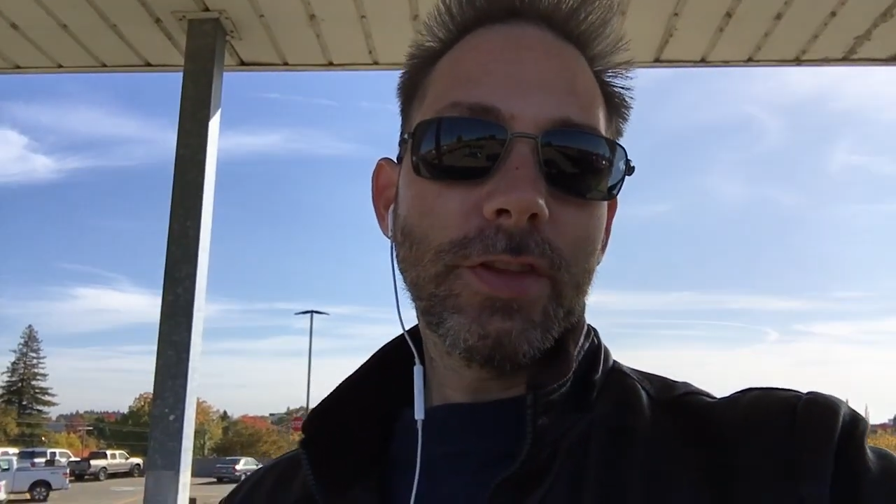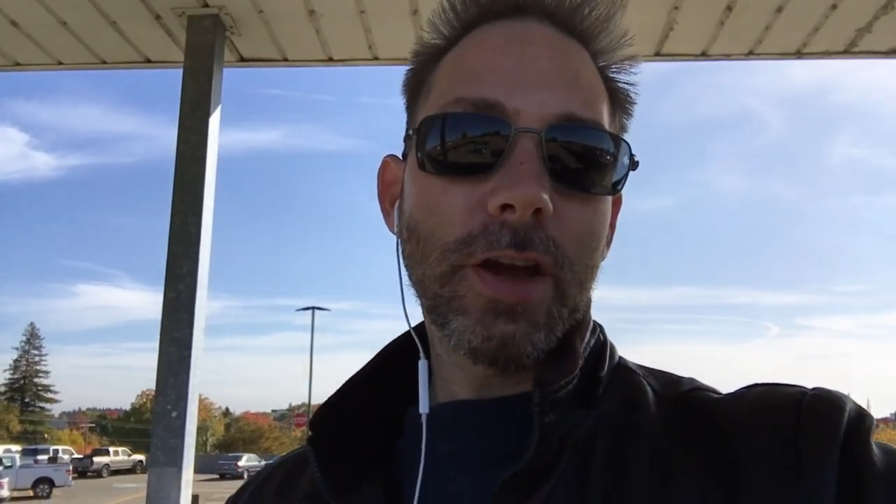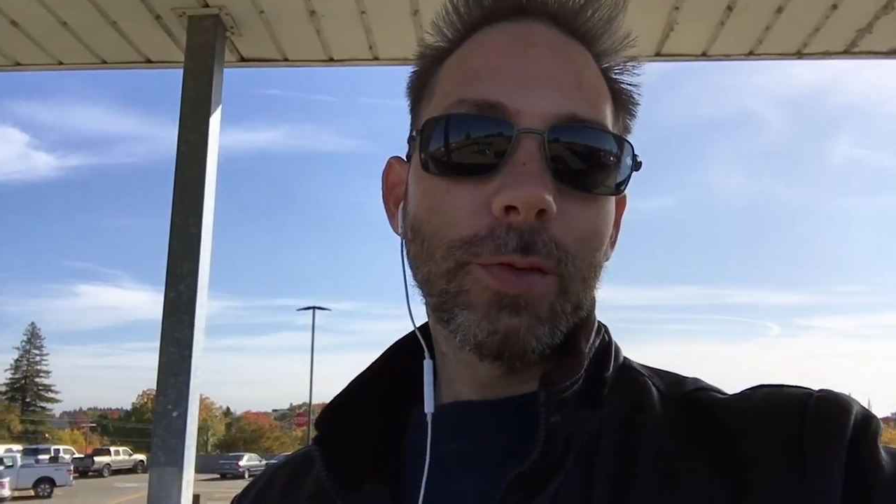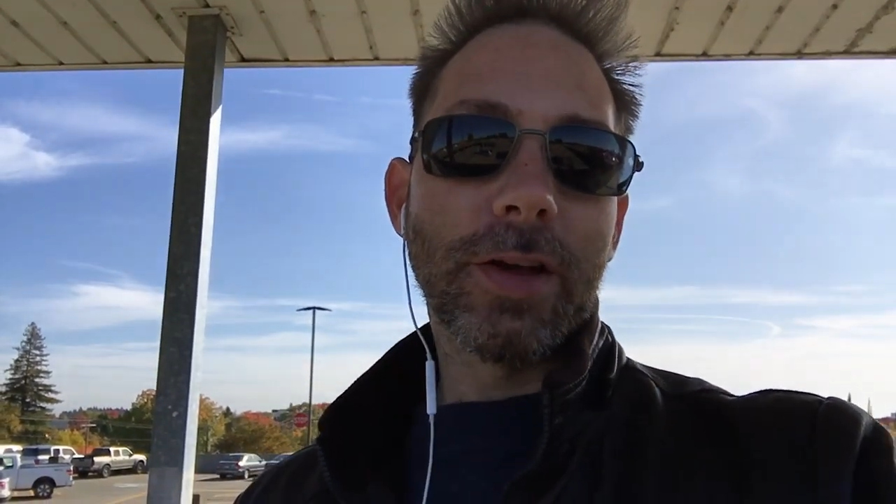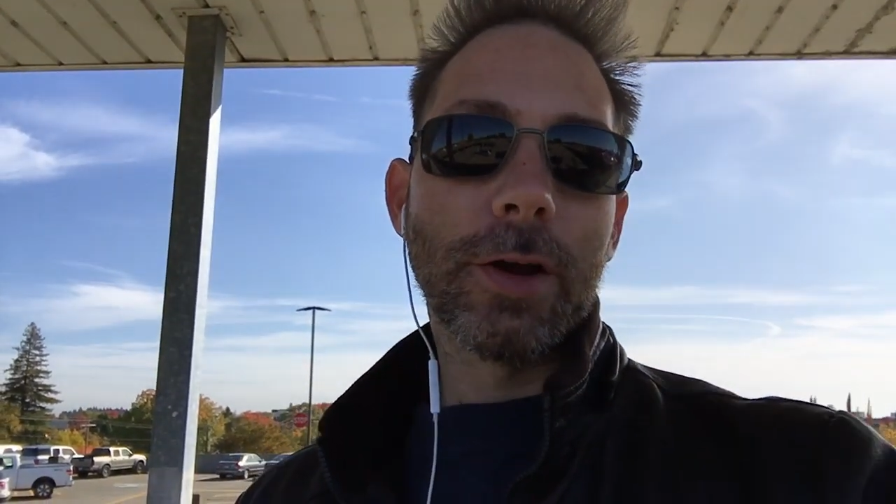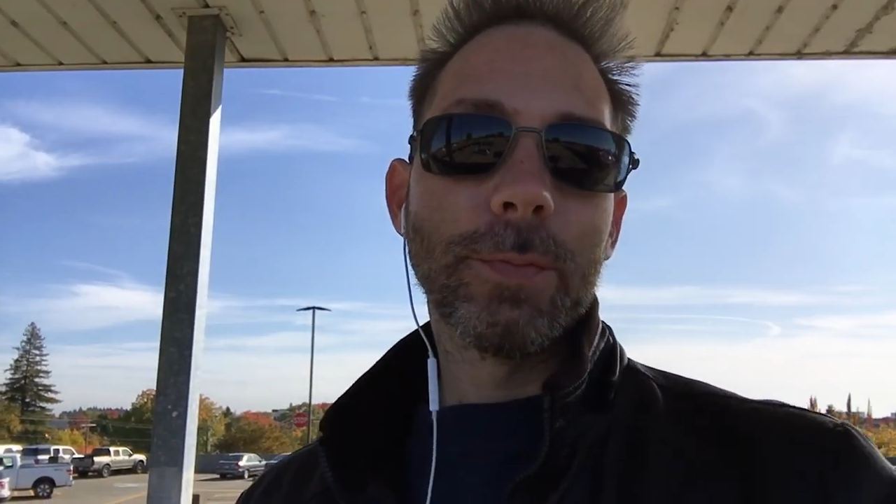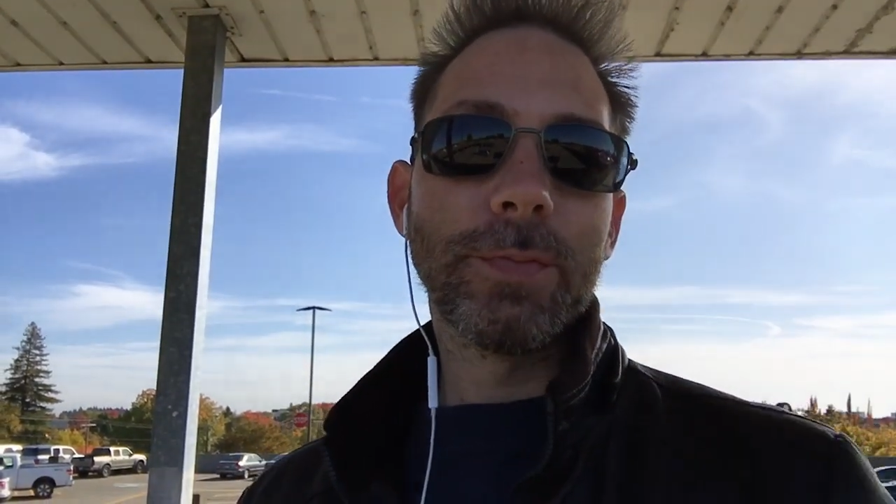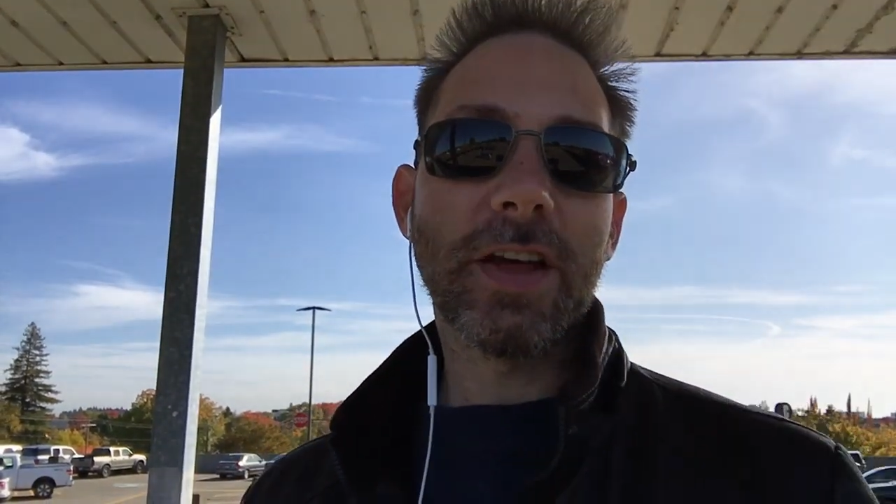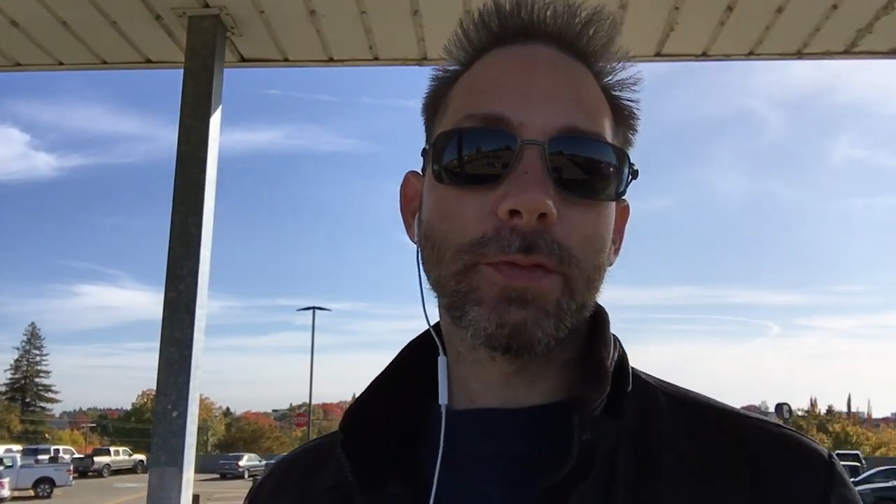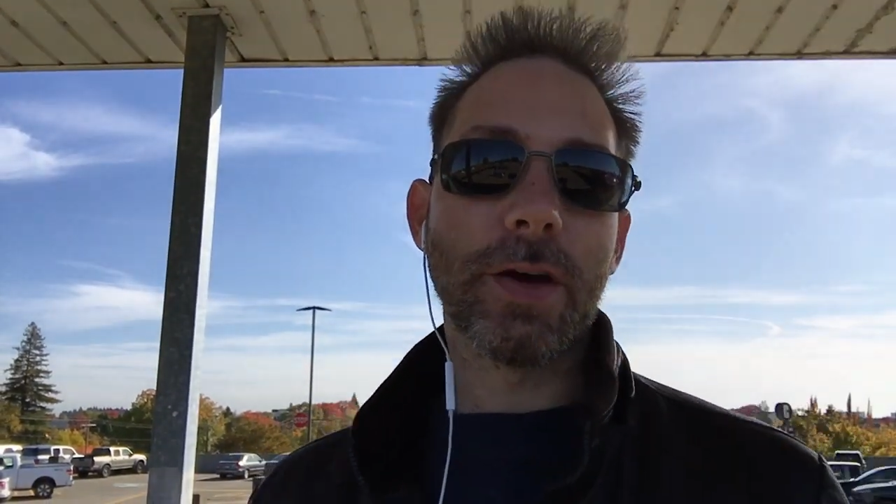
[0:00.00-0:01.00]
There we go.
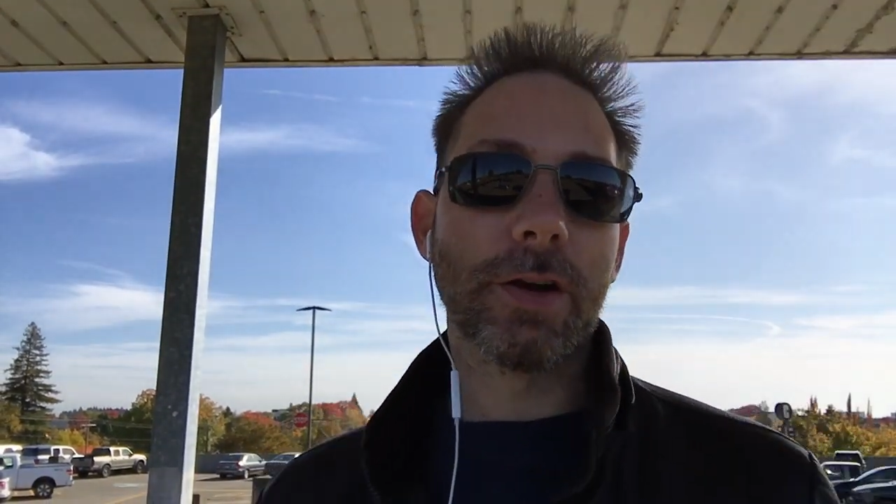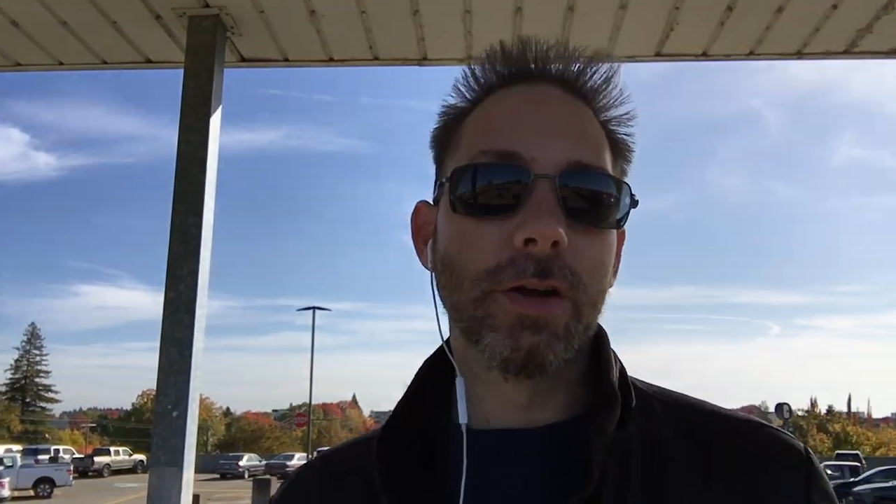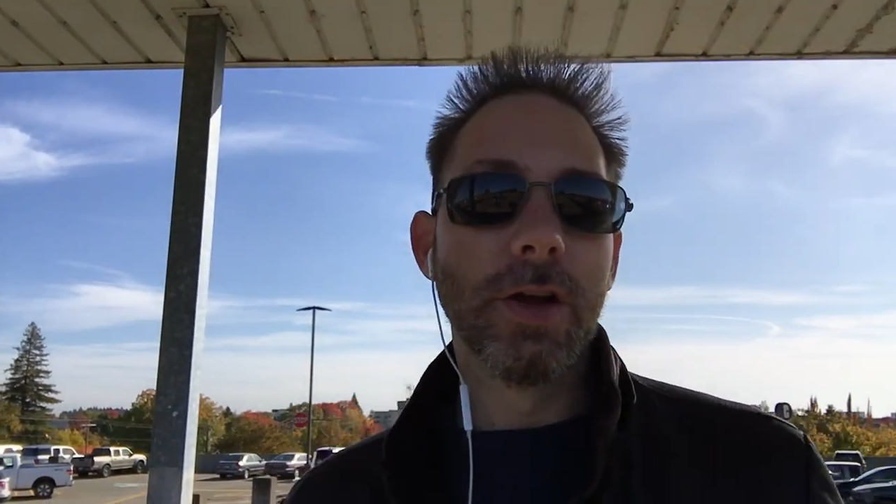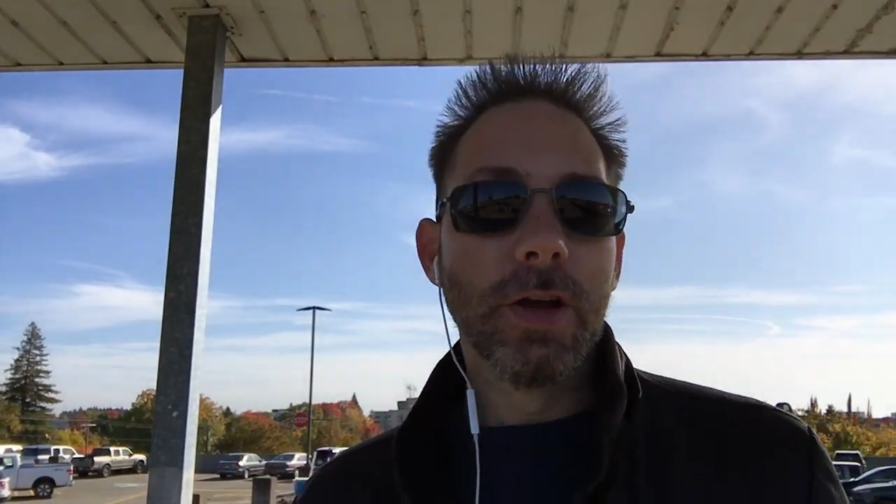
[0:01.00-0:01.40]
That's better.